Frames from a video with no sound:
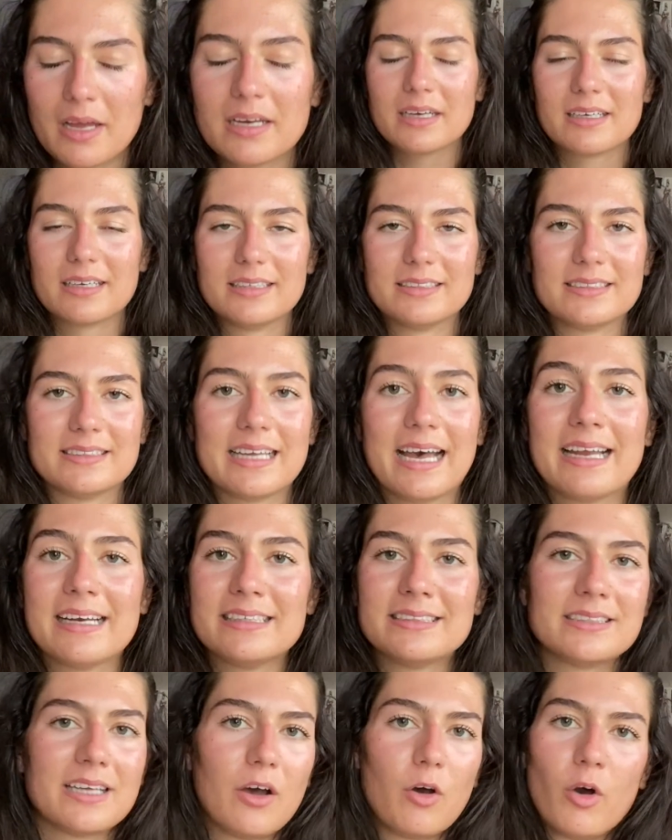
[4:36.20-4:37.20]
because that
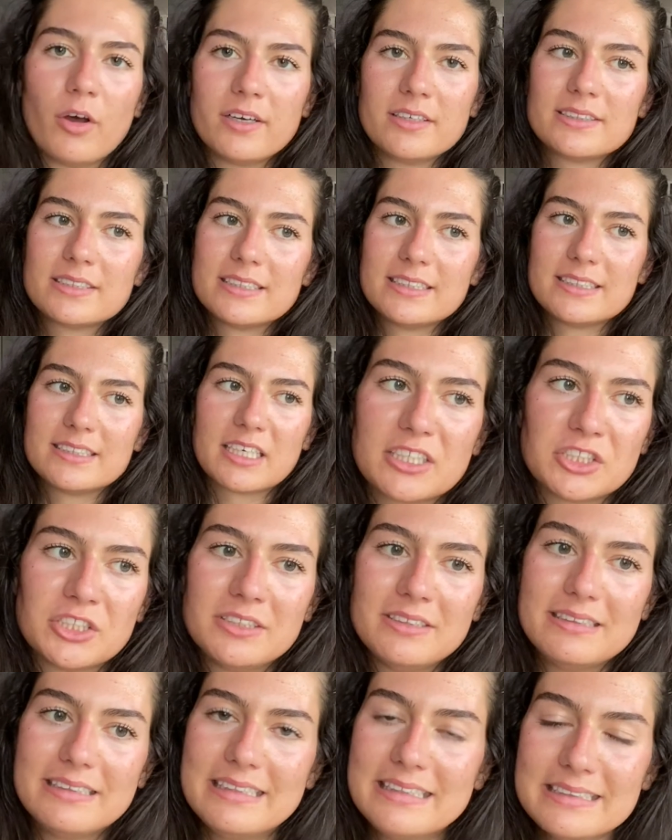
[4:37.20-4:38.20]
is honestly such
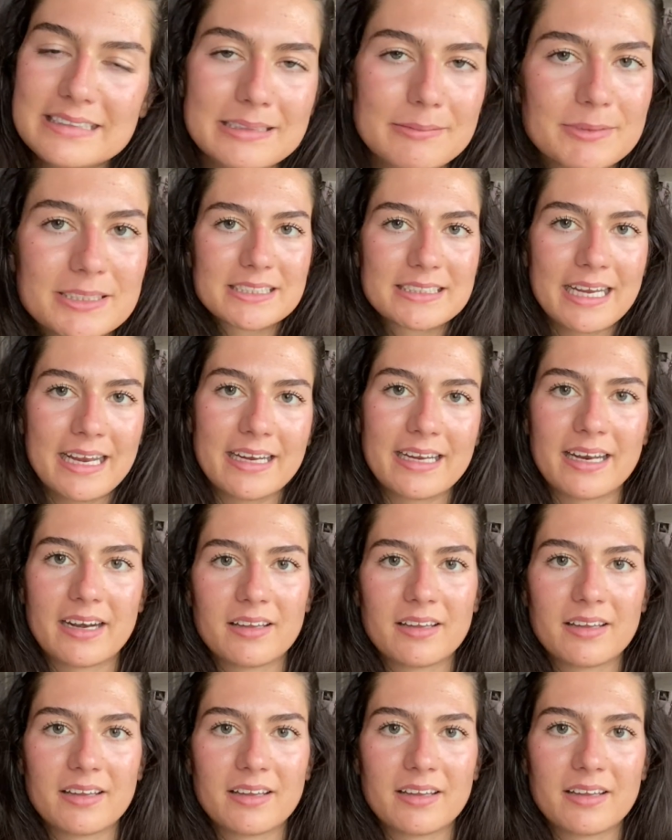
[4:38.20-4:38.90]
an easy mistake,